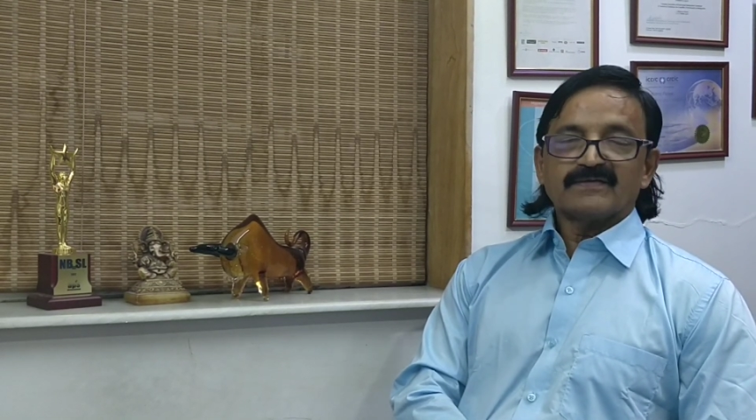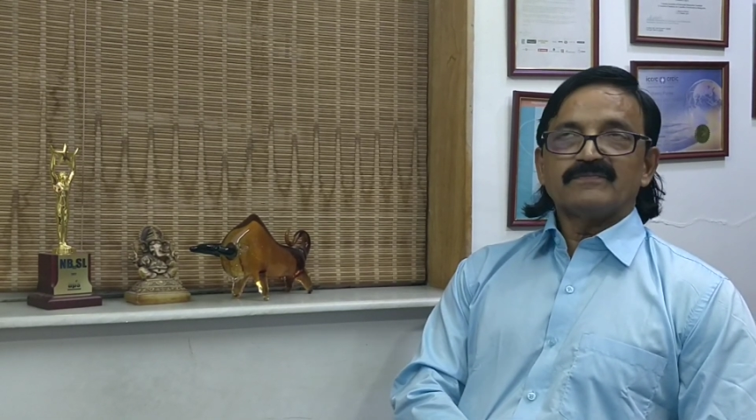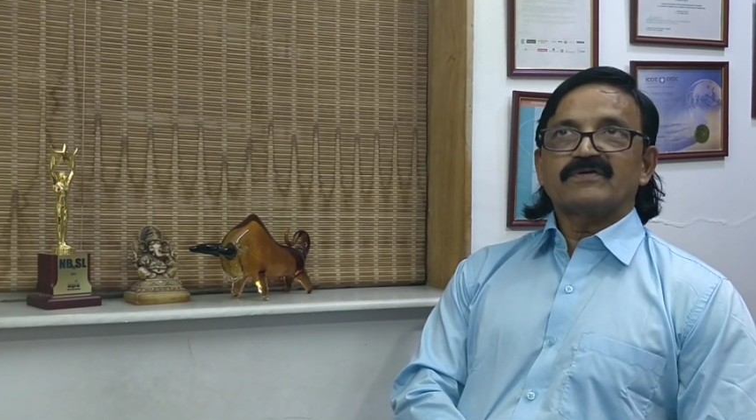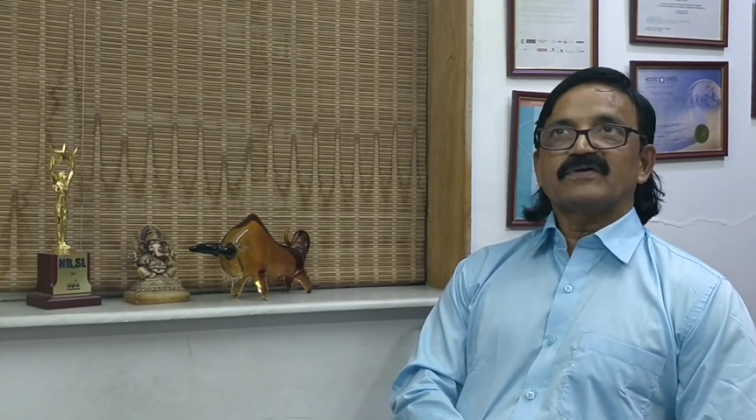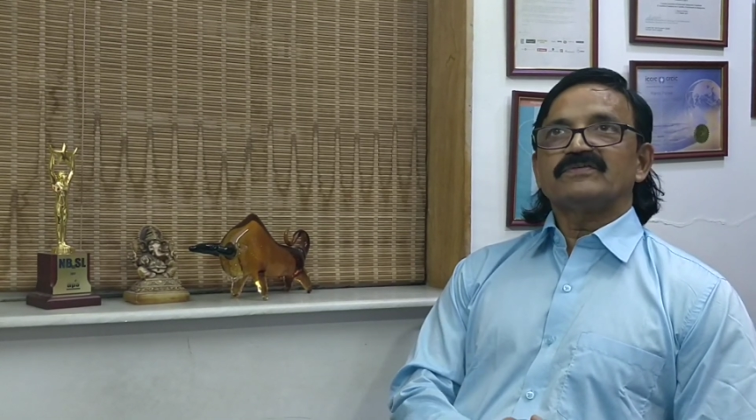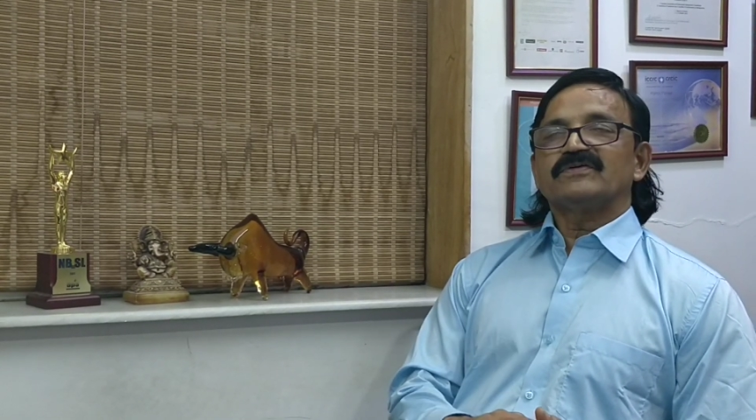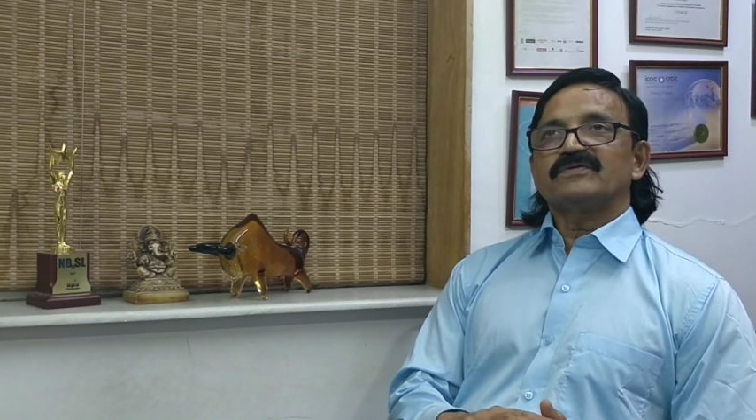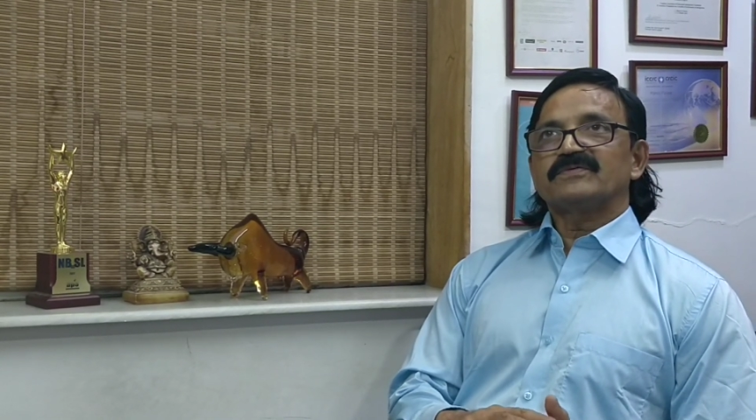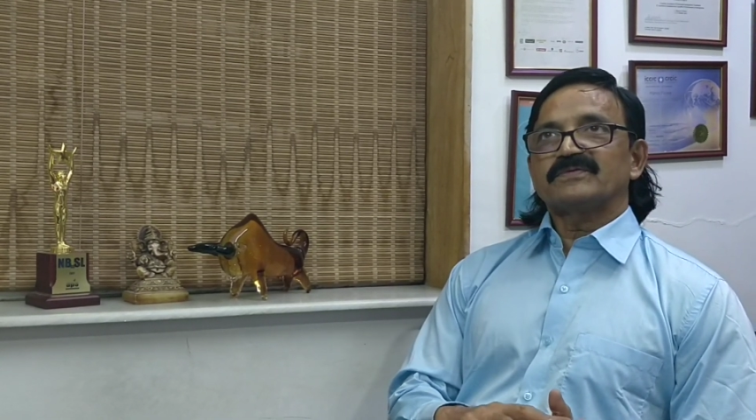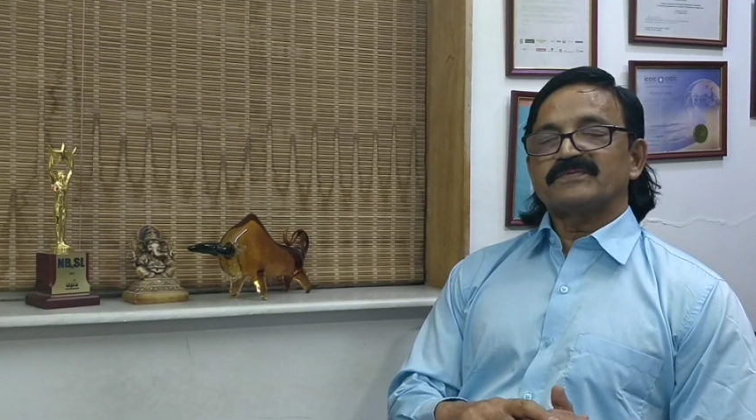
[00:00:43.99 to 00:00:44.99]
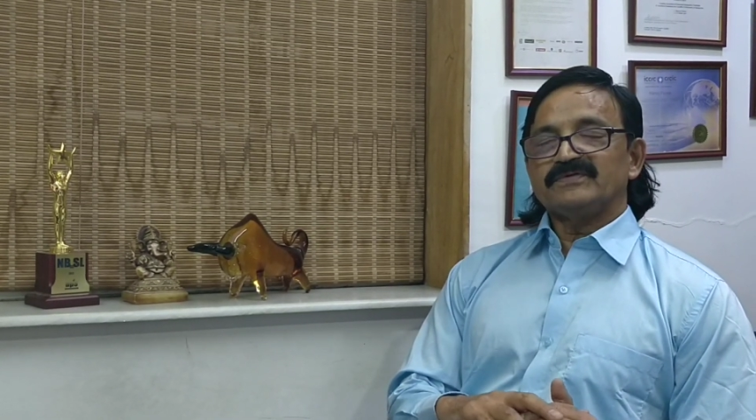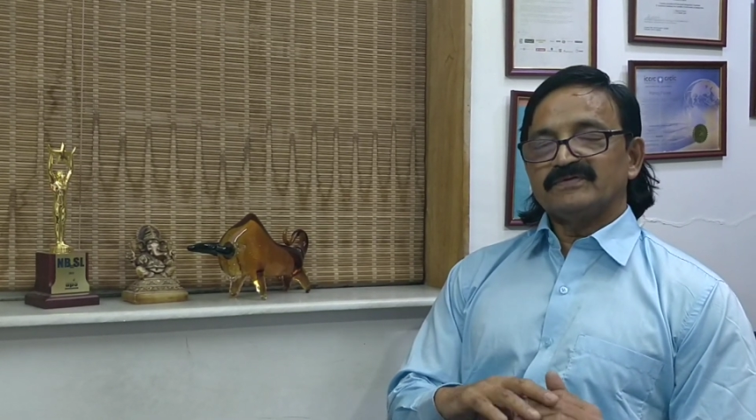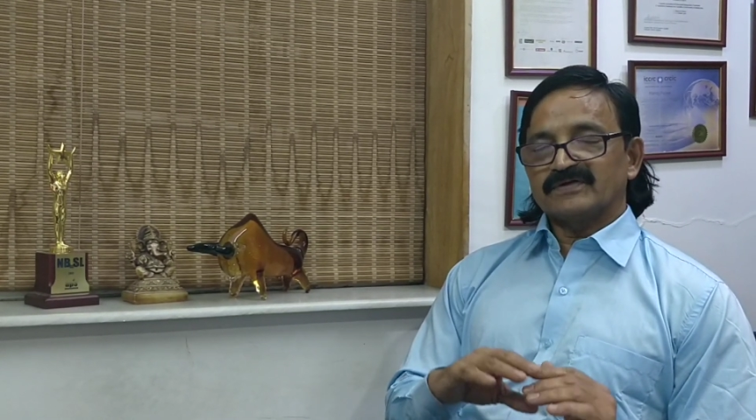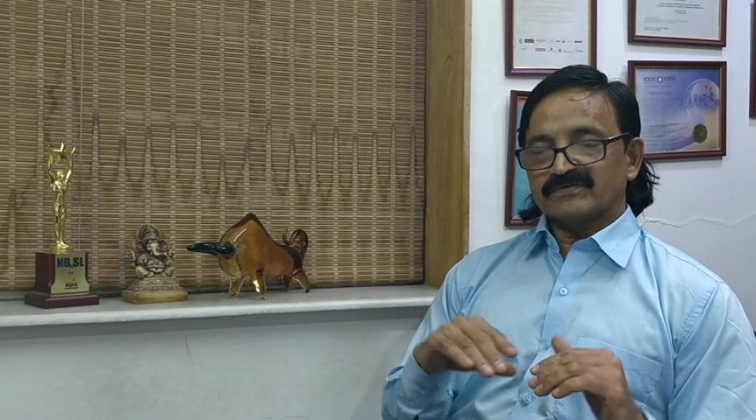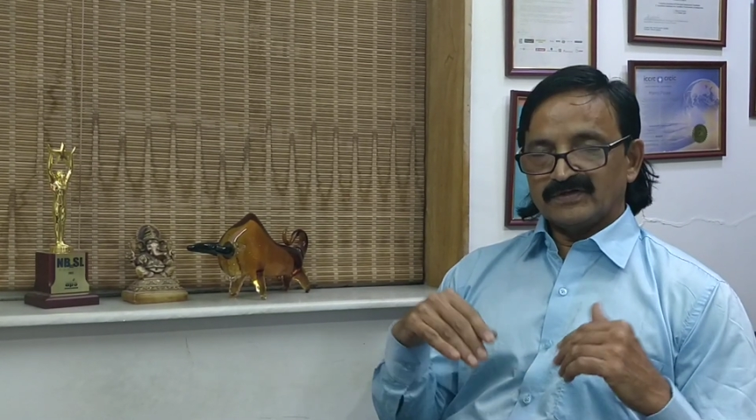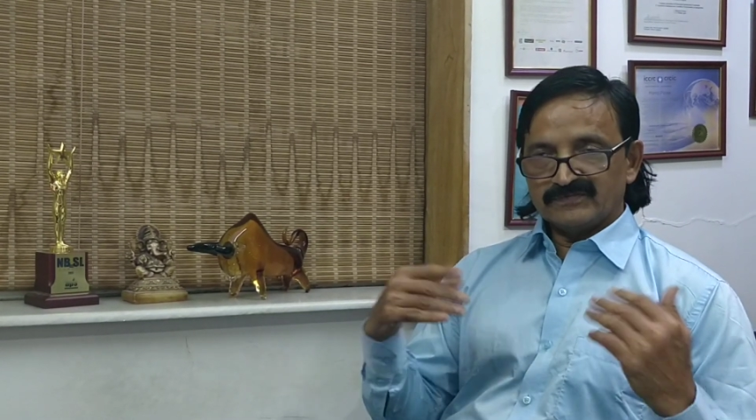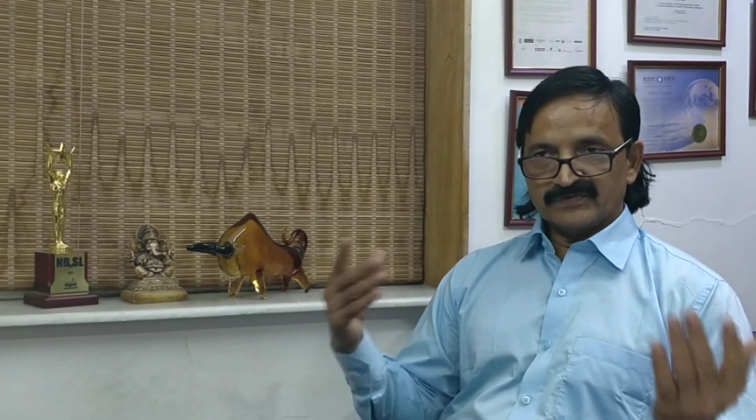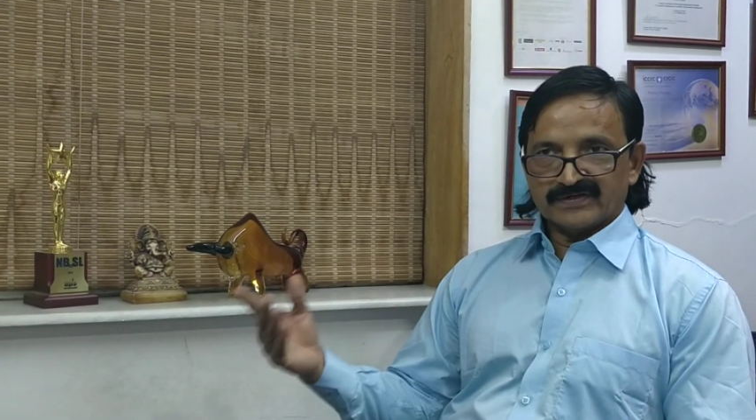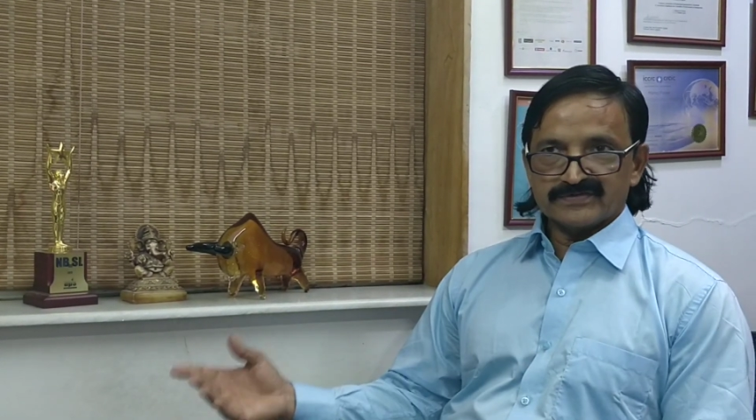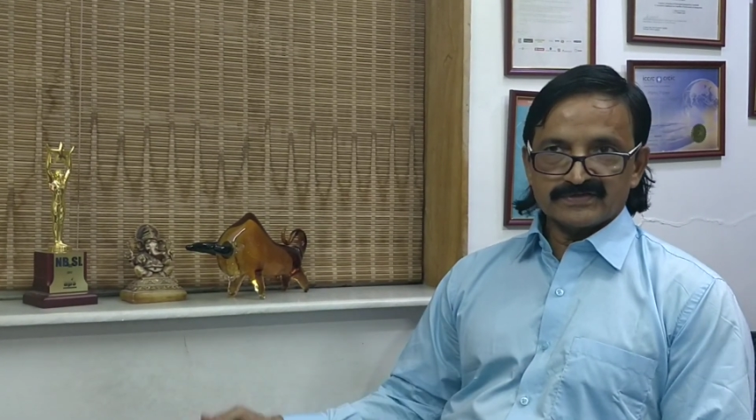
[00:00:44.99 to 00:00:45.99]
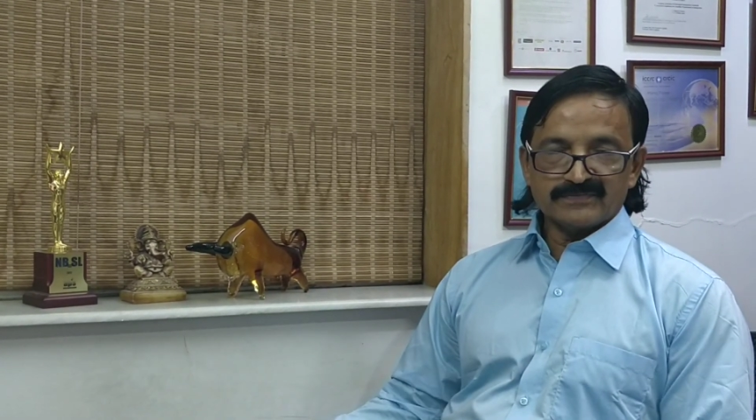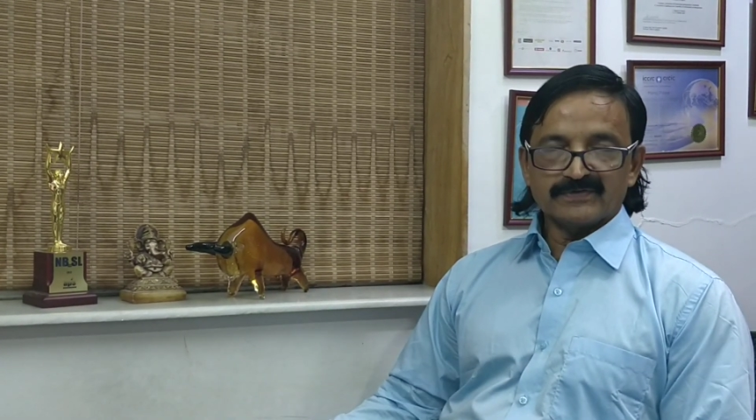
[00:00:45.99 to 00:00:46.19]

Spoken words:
because your qualification,